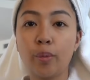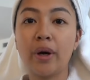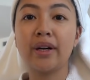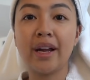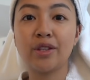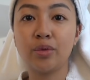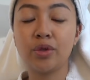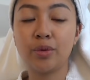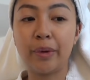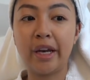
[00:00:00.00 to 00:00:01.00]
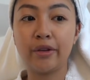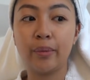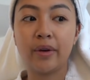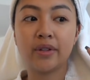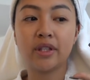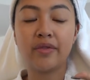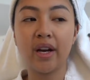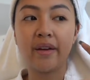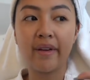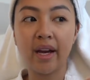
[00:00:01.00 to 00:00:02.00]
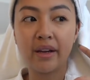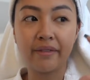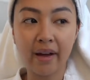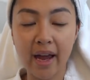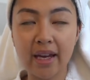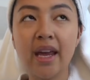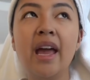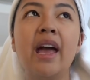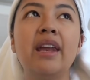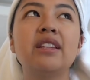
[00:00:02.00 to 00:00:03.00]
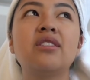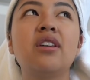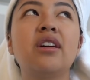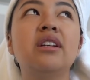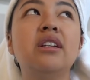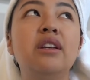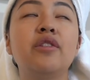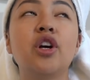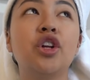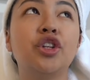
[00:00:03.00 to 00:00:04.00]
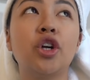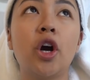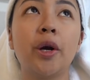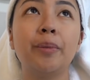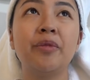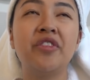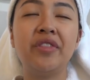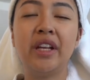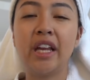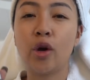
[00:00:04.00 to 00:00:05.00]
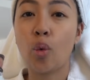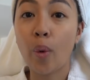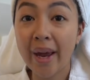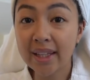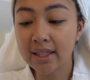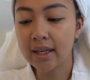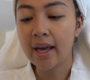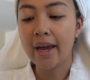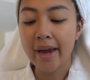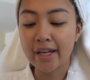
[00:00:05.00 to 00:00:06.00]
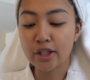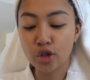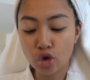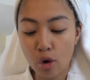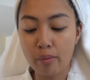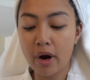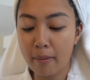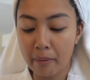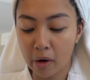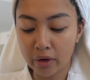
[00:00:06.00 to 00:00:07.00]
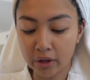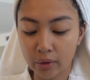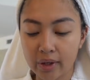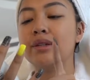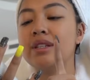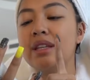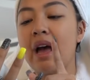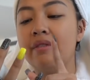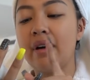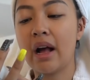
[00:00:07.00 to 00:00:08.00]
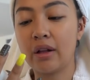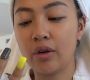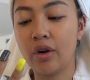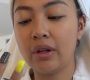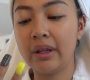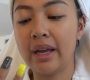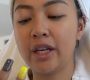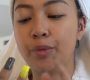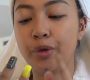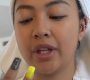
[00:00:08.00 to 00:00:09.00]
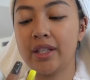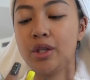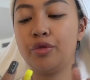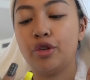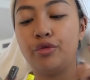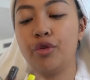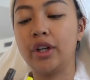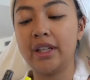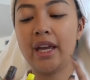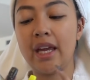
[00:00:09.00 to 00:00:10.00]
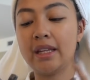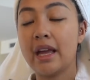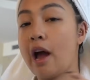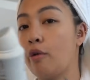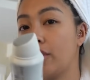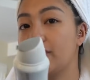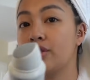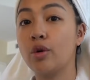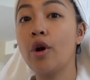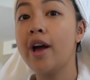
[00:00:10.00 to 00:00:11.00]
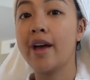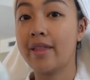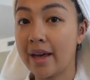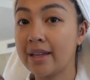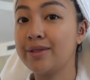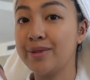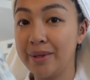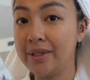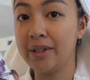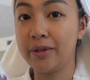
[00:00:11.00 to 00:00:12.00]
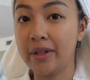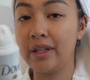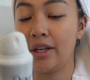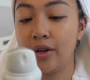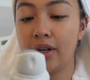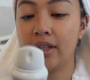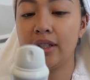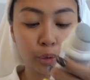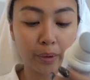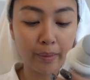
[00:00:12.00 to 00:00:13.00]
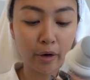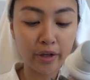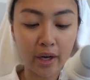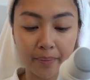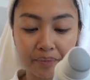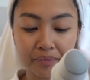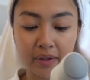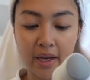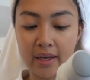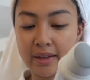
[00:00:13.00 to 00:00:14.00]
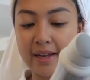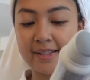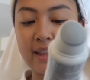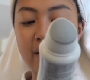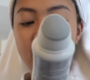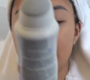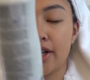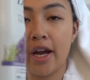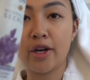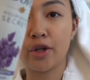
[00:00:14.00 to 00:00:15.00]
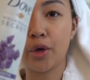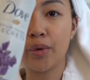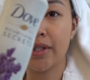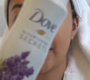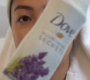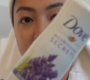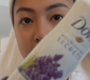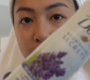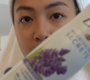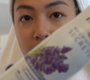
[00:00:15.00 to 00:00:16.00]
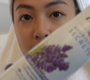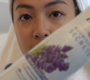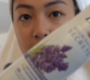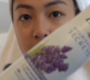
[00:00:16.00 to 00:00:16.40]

Sobrang nice yung spray na to because it's very, very fine and it's not gonna leave your underarm feeling wet. And sobrang bango nito. It doesn't have alcohol and it protects you for 48 hours. So that's really, really good. Super bango niya. And it has lavender and rose scent as well.